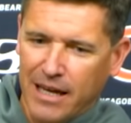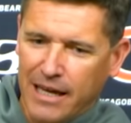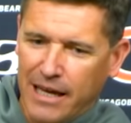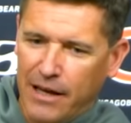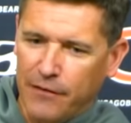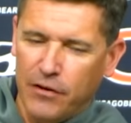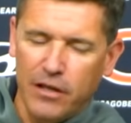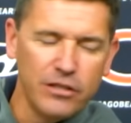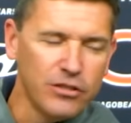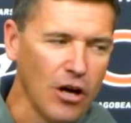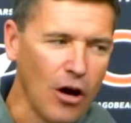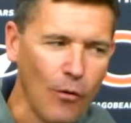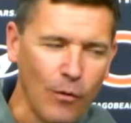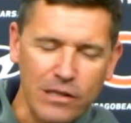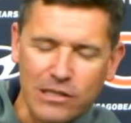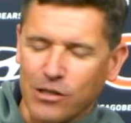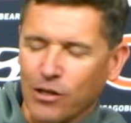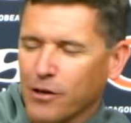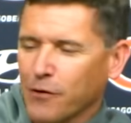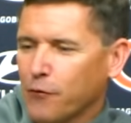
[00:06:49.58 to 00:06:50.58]
if he's
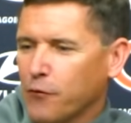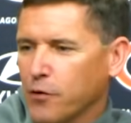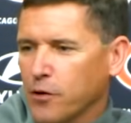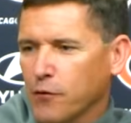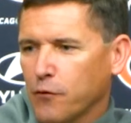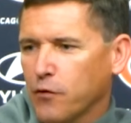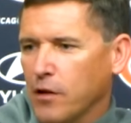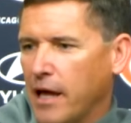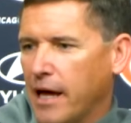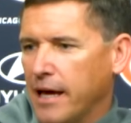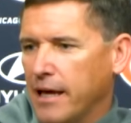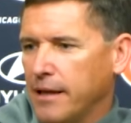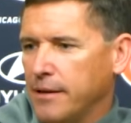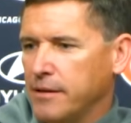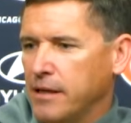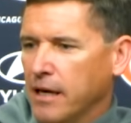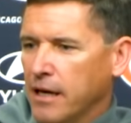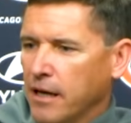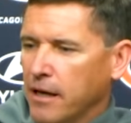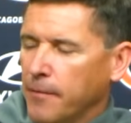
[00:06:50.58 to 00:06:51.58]
always looking for the
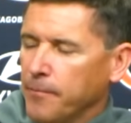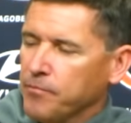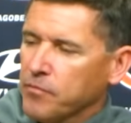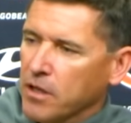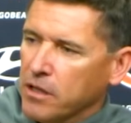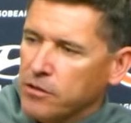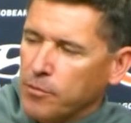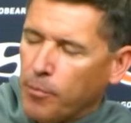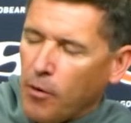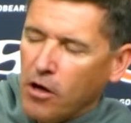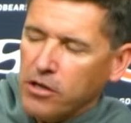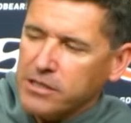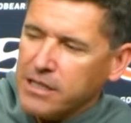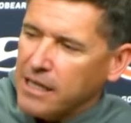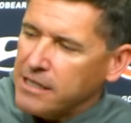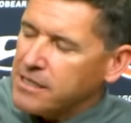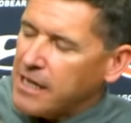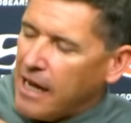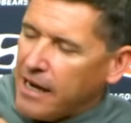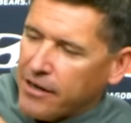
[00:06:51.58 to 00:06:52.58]
flag, the ball's
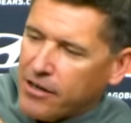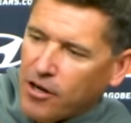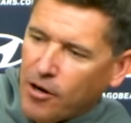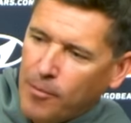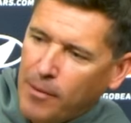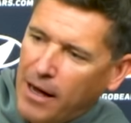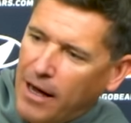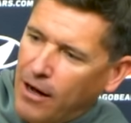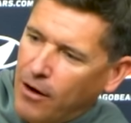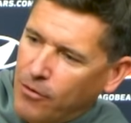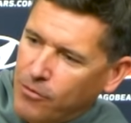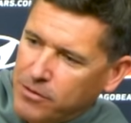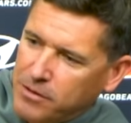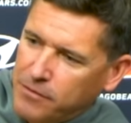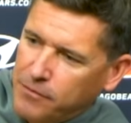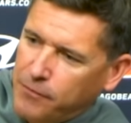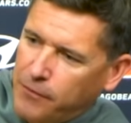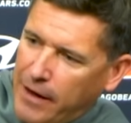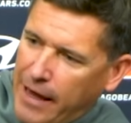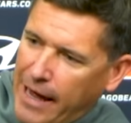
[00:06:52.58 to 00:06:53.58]
just got to come out
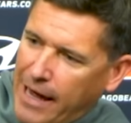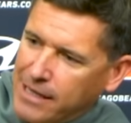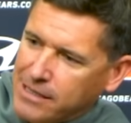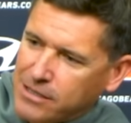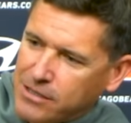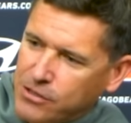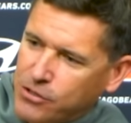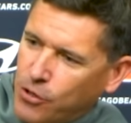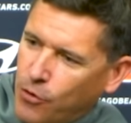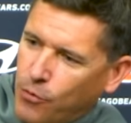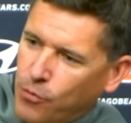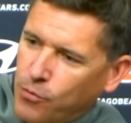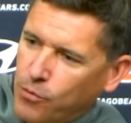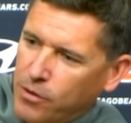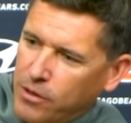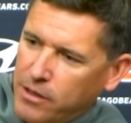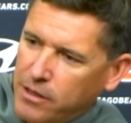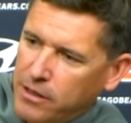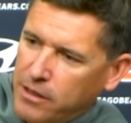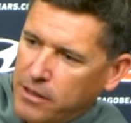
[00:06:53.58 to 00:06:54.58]
fast. So
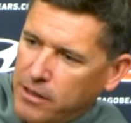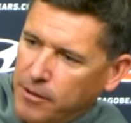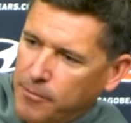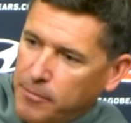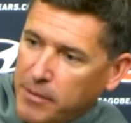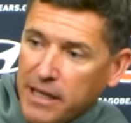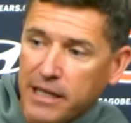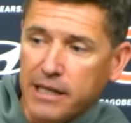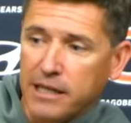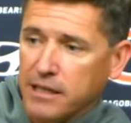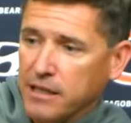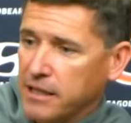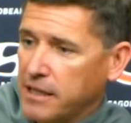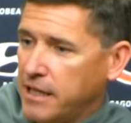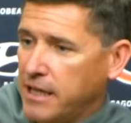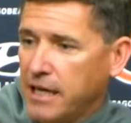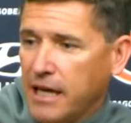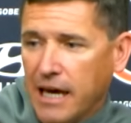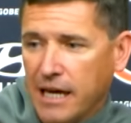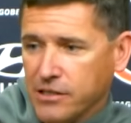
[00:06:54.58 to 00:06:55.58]

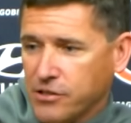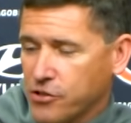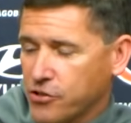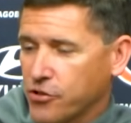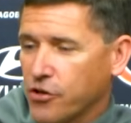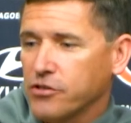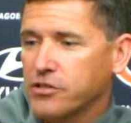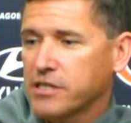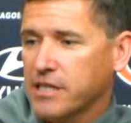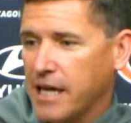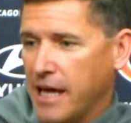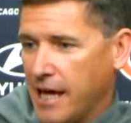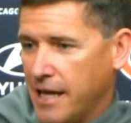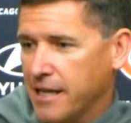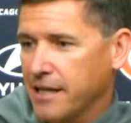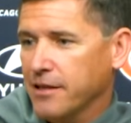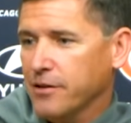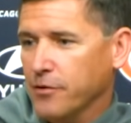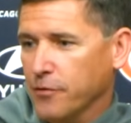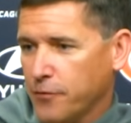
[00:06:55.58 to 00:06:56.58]
immediately he has to start
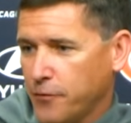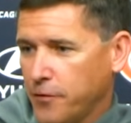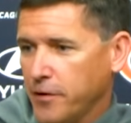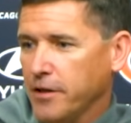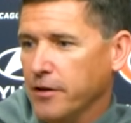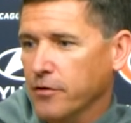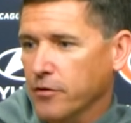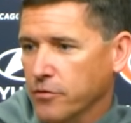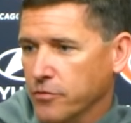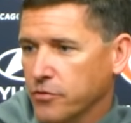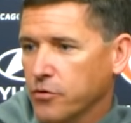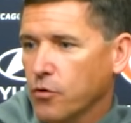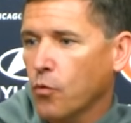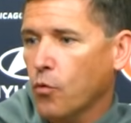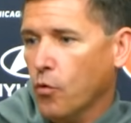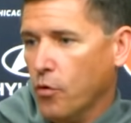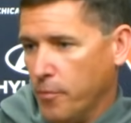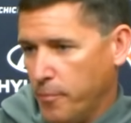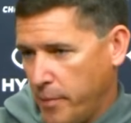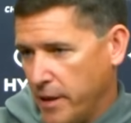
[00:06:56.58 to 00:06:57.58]
scanning the field,
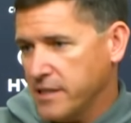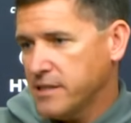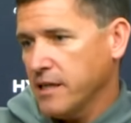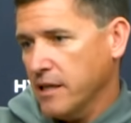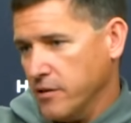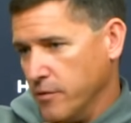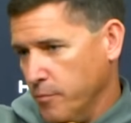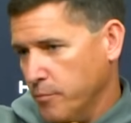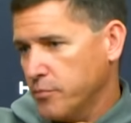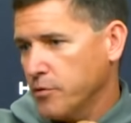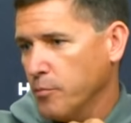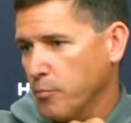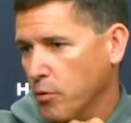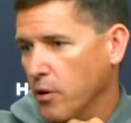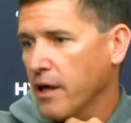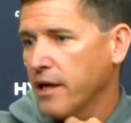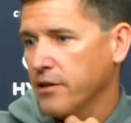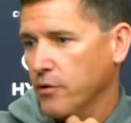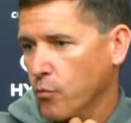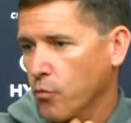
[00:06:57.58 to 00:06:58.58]
or based on the
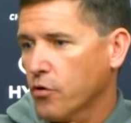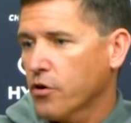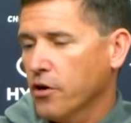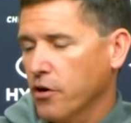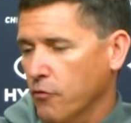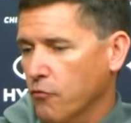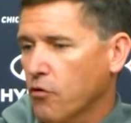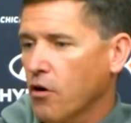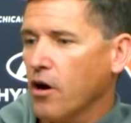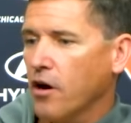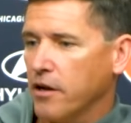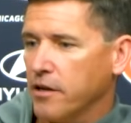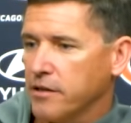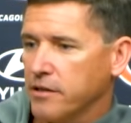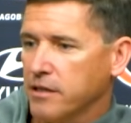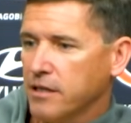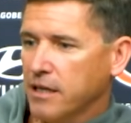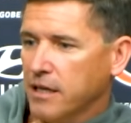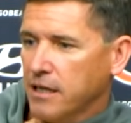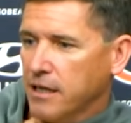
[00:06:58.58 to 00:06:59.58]
play that we're going to
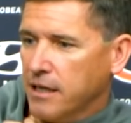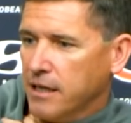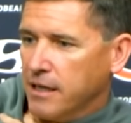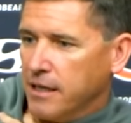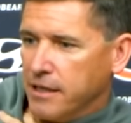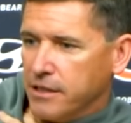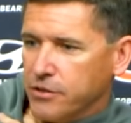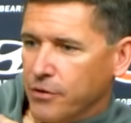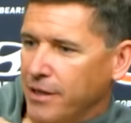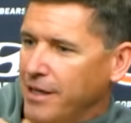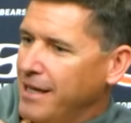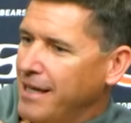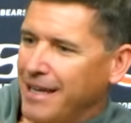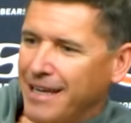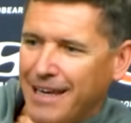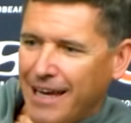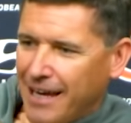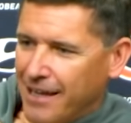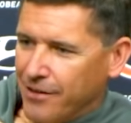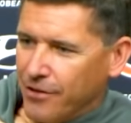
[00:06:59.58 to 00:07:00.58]
run. So he
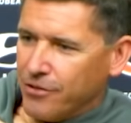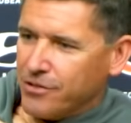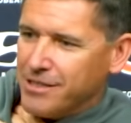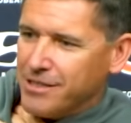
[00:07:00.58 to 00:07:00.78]
can't look